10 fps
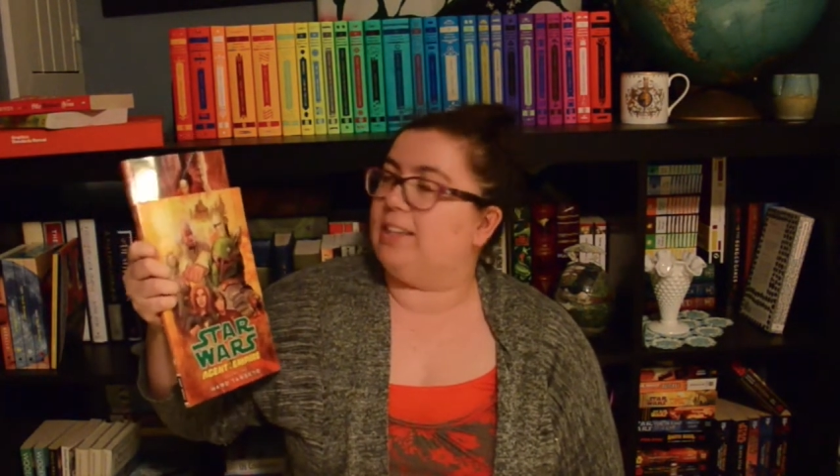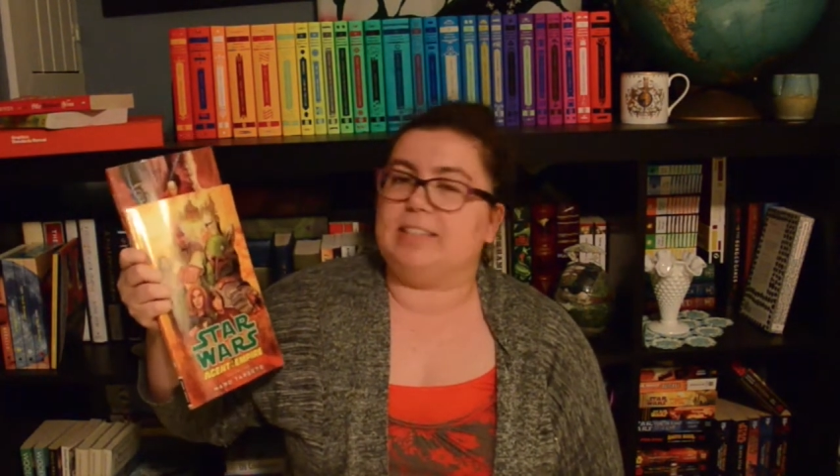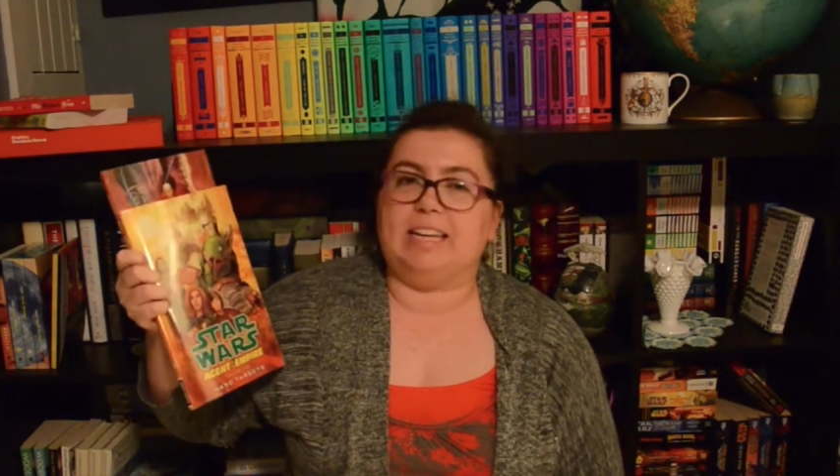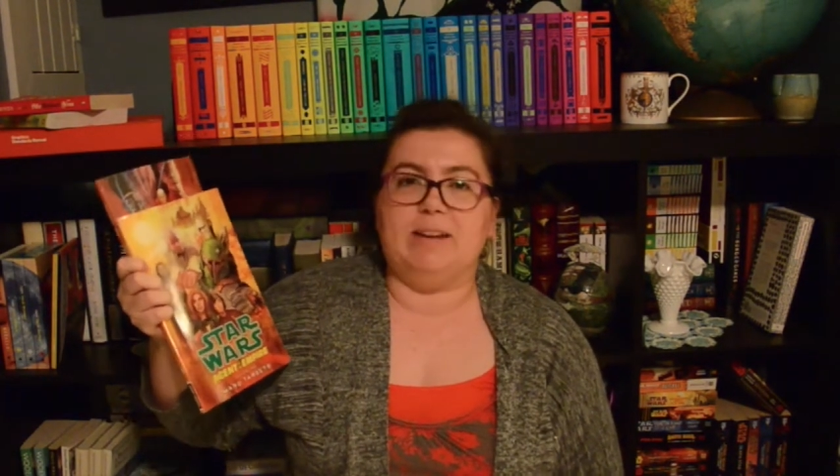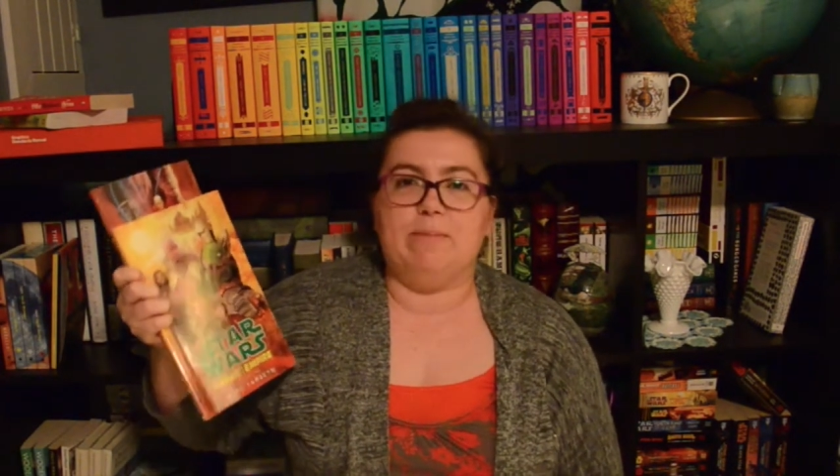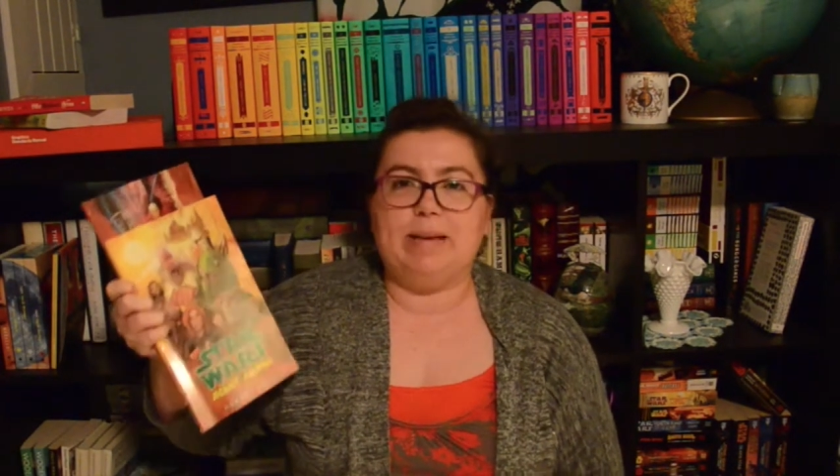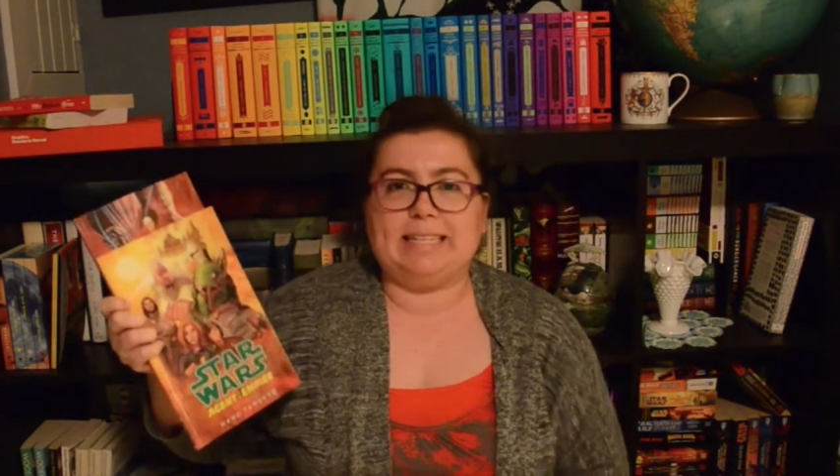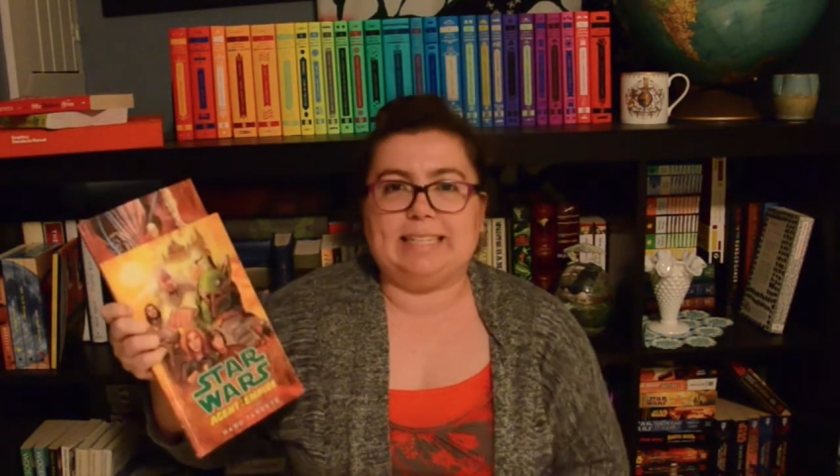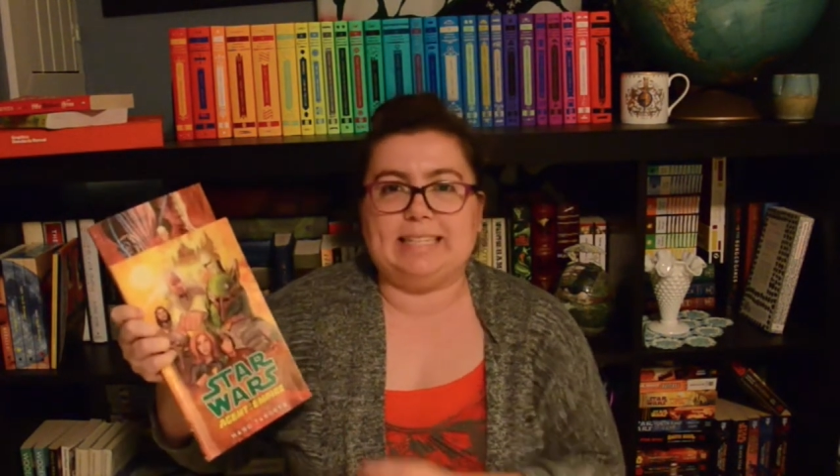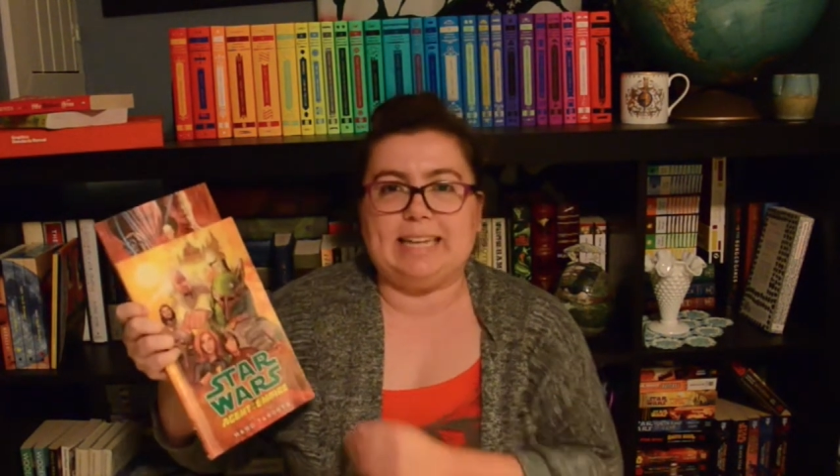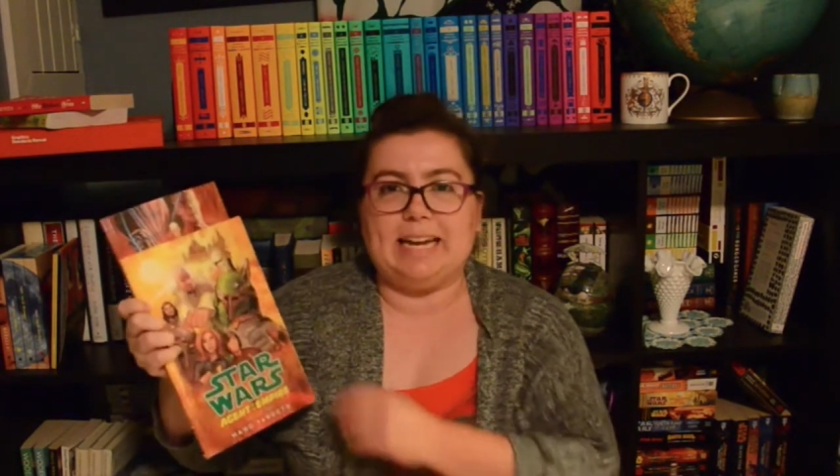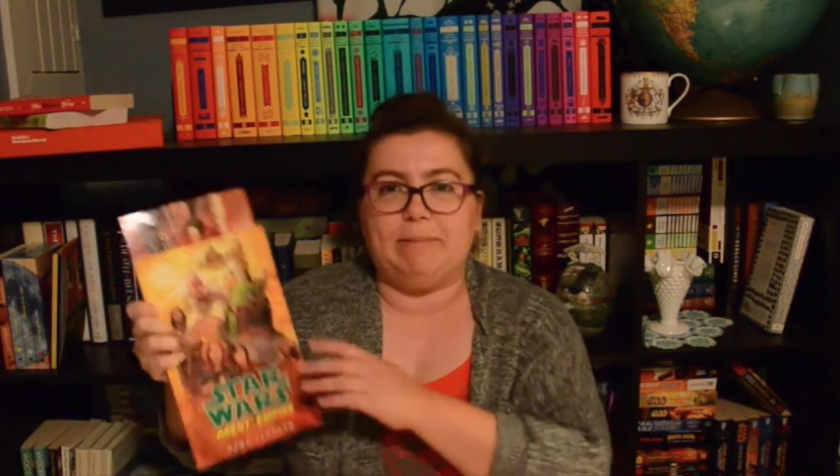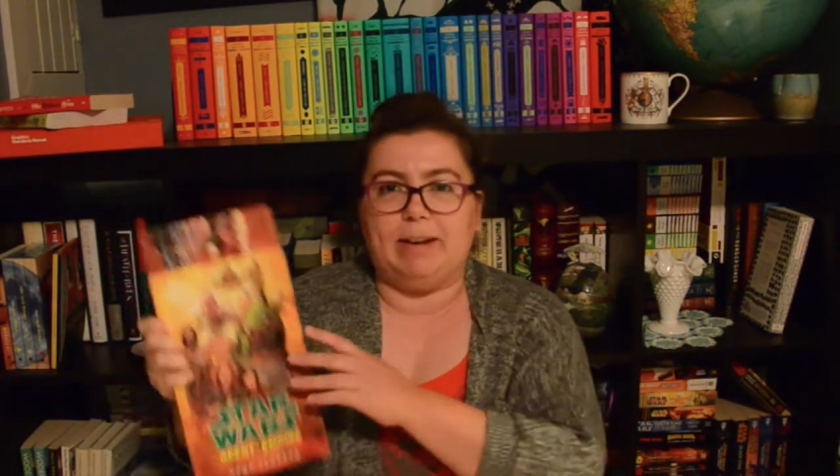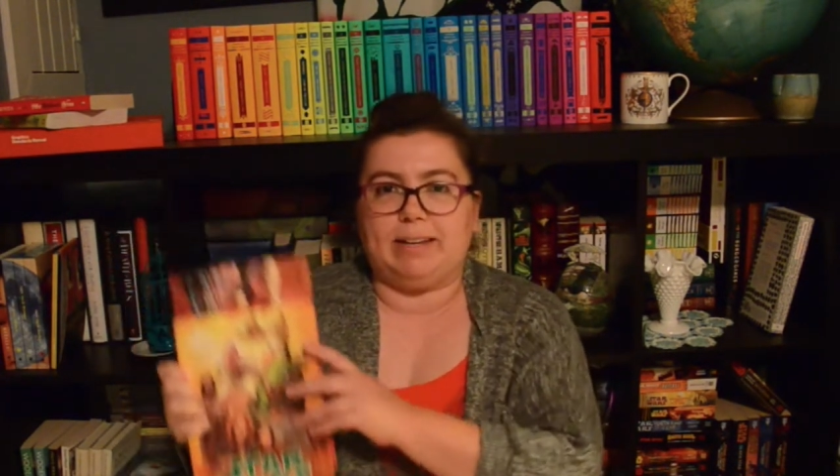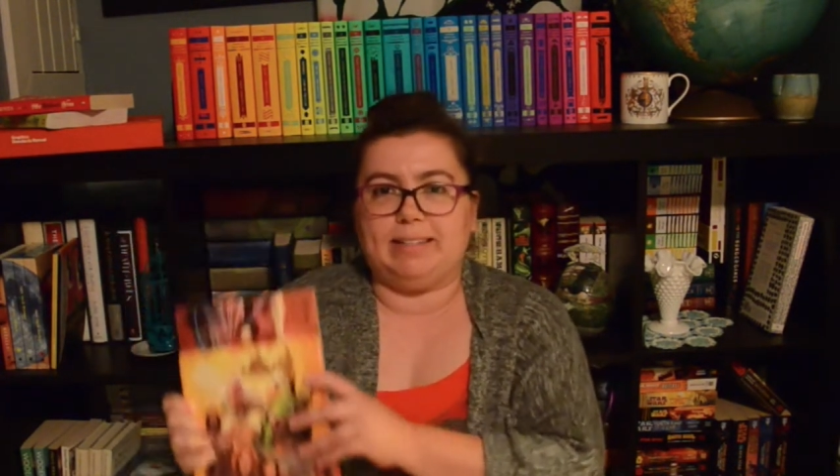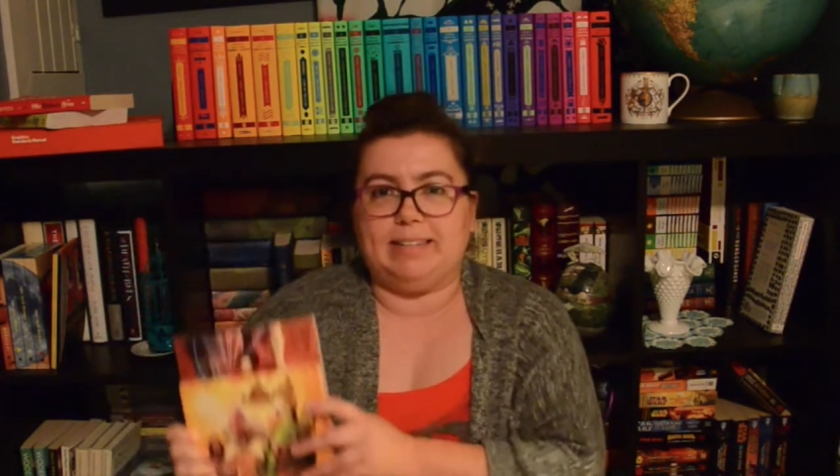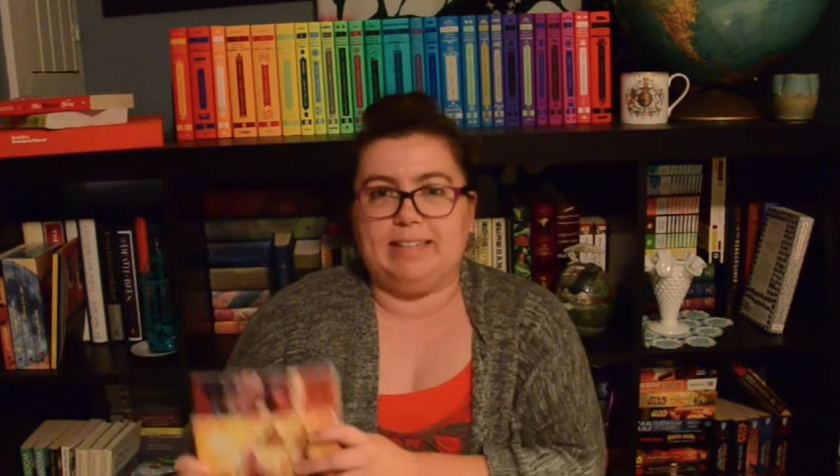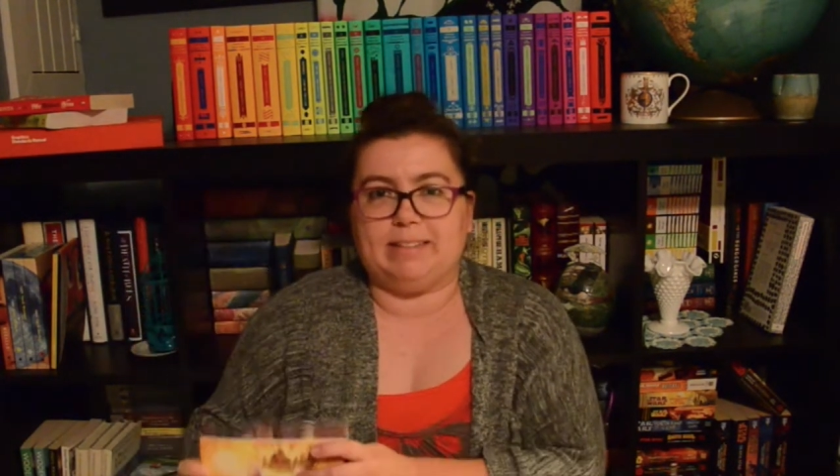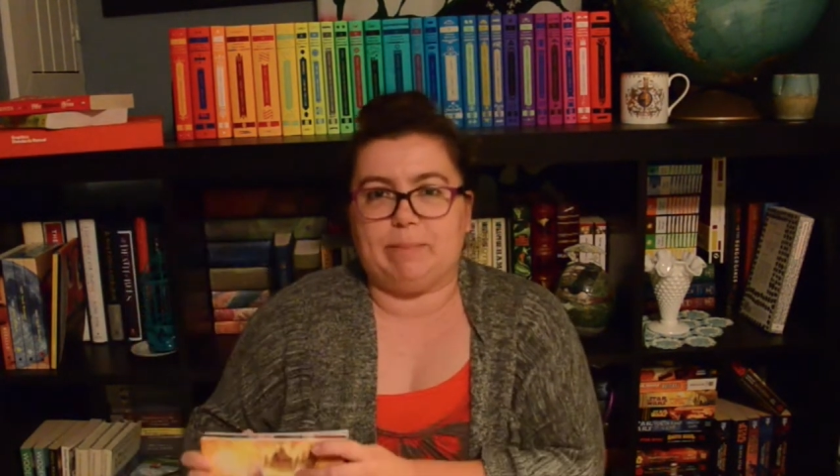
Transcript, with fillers: There's going to be excitement because he's